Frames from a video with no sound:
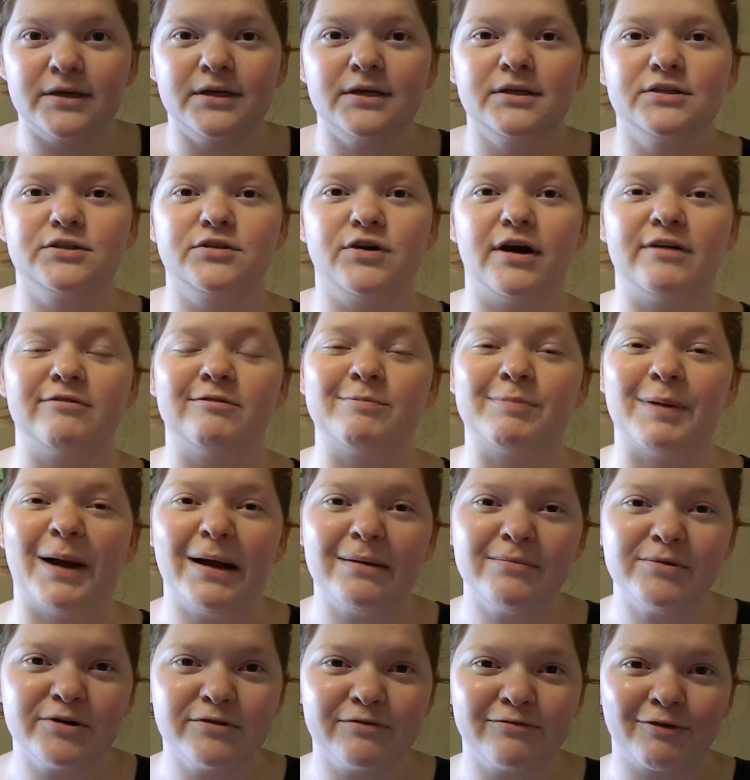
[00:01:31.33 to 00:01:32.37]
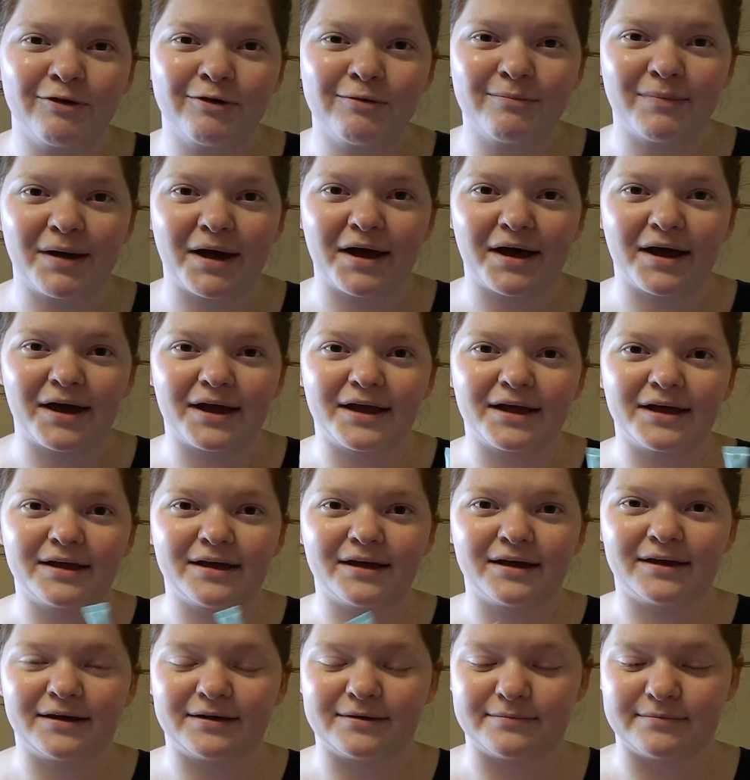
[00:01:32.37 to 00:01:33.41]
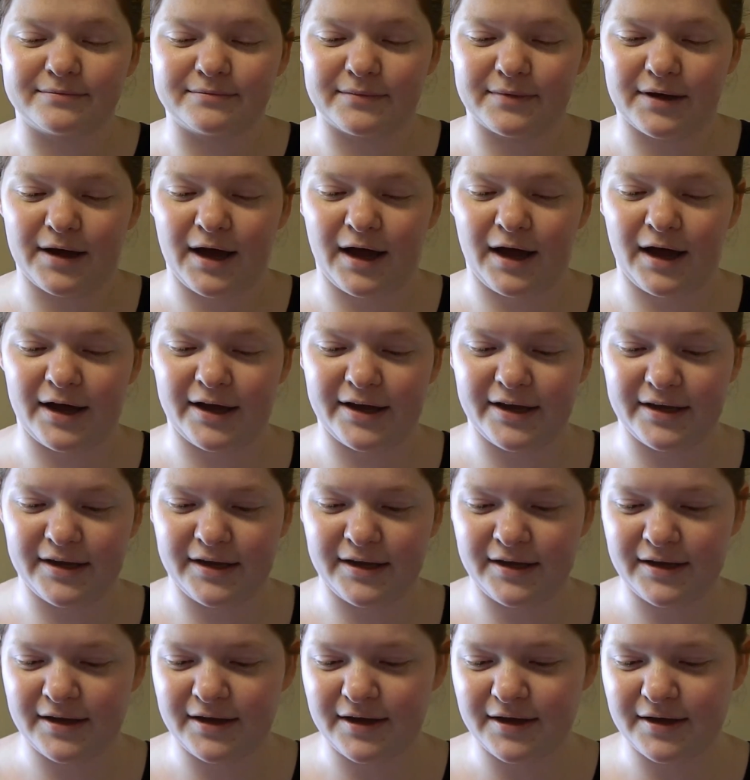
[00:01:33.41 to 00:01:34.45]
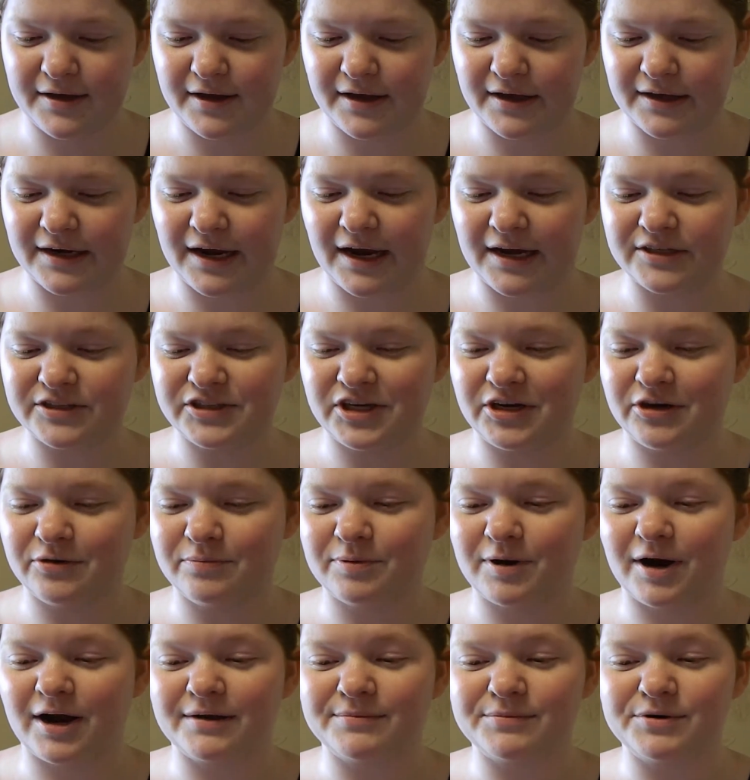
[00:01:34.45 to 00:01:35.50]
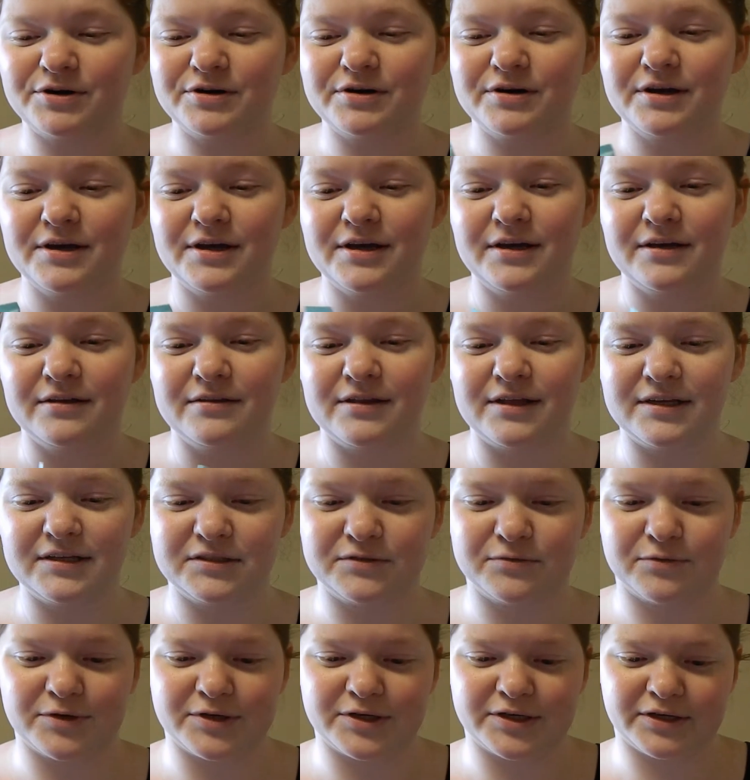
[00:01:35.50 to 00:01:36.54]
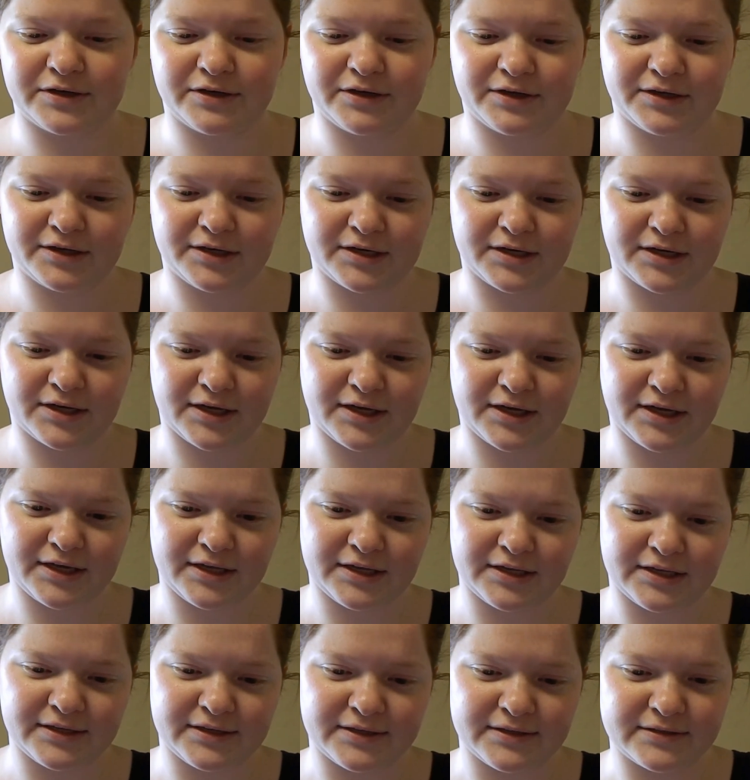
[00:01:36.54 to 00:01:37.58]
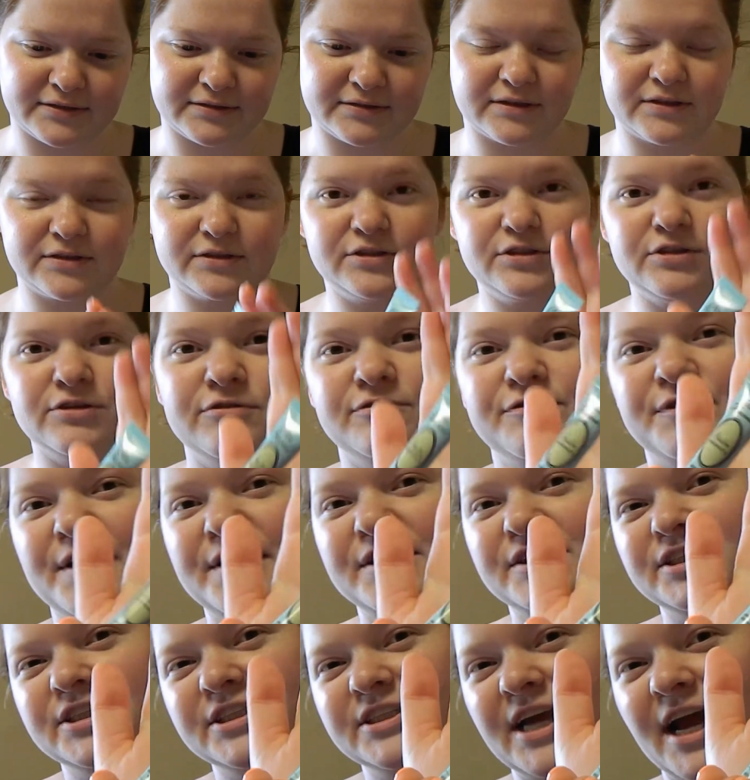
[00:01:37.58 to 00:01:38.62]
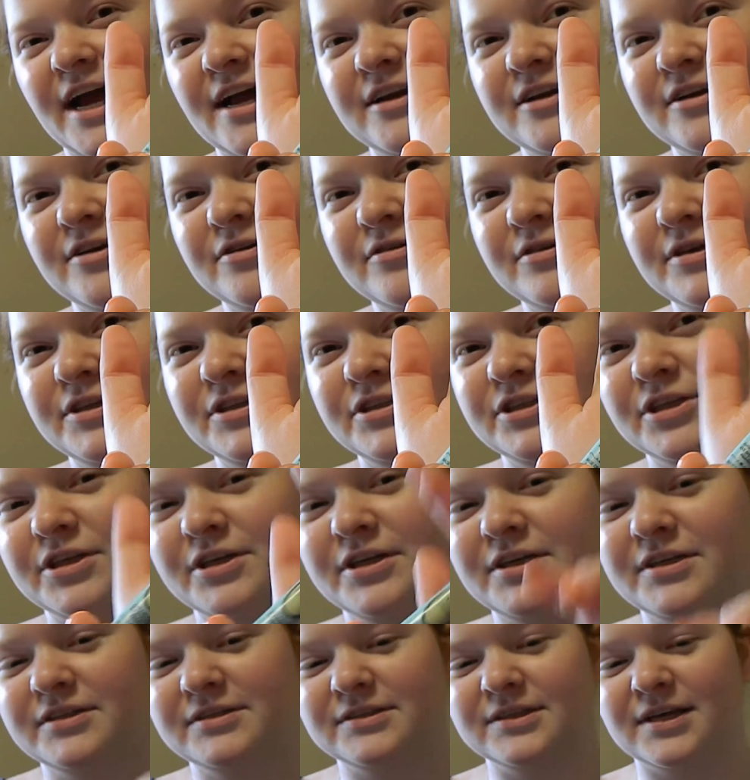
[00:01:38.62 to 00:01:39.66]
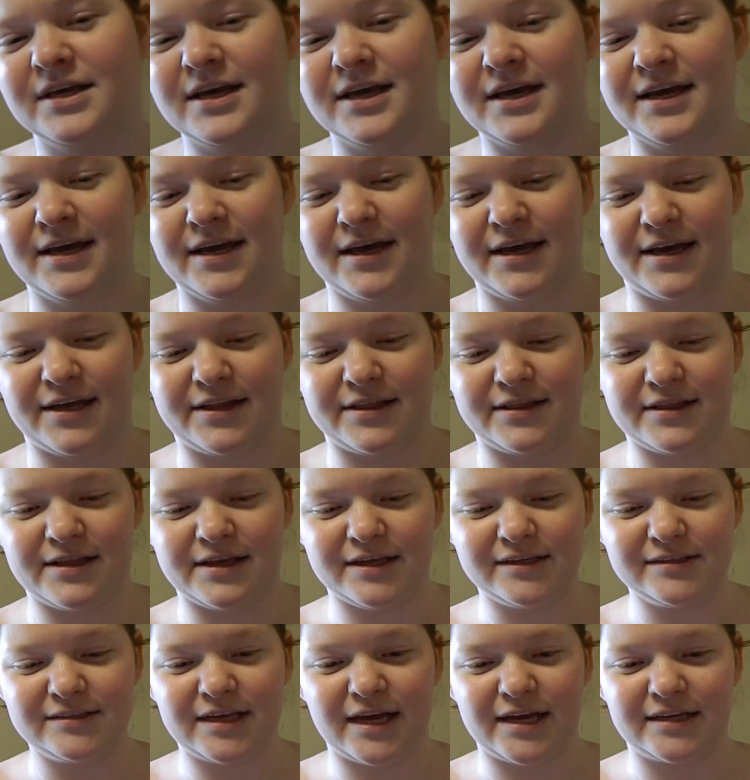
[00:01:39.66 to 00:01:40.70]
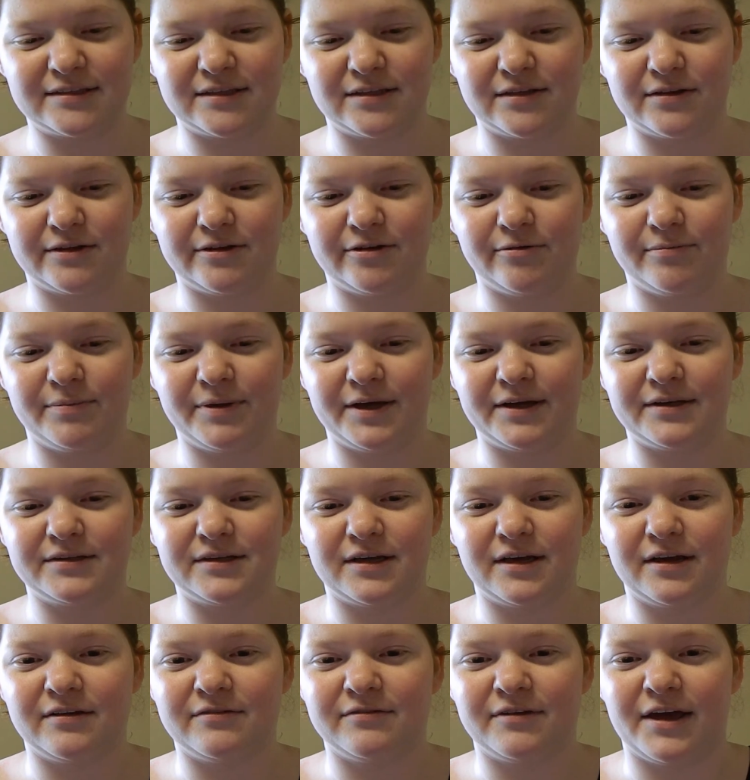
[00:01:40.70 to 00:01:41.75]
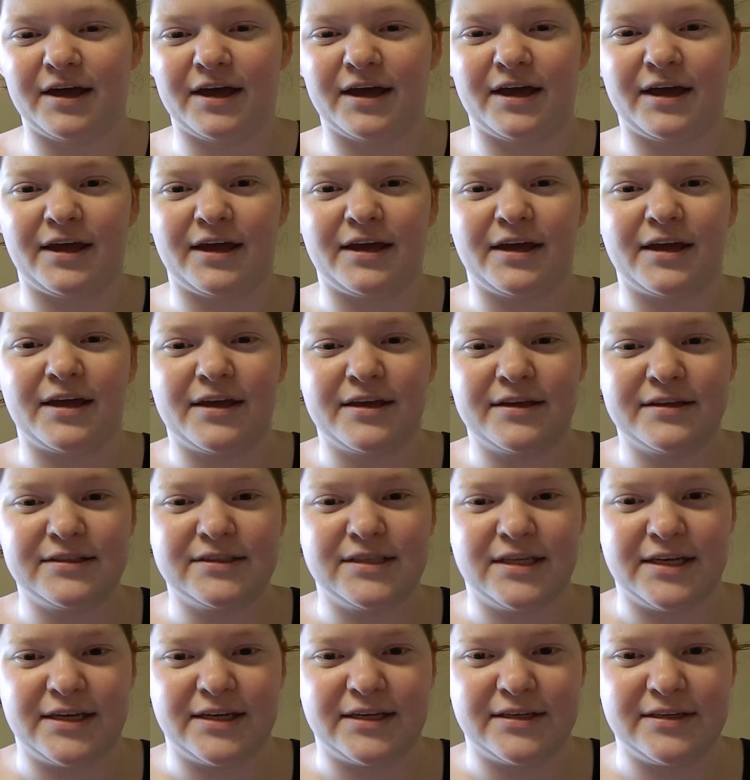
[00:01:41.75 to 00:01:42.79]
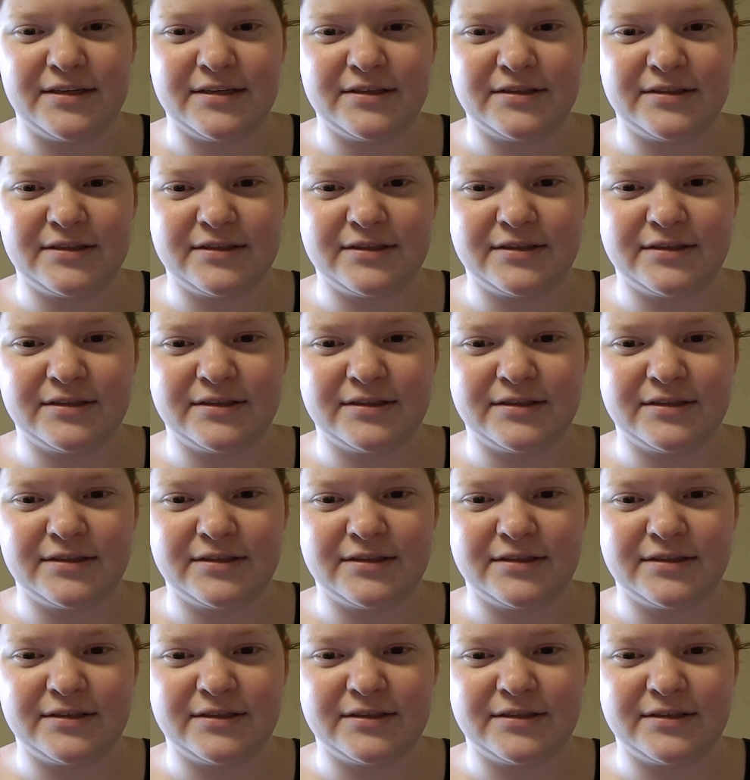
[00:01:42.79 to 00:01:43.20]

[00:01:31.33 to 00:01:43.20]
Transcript: So I have a primer for my an eyeshadow primer. This one is Too Faced Shadow Insurance, and this has a little bit of a tint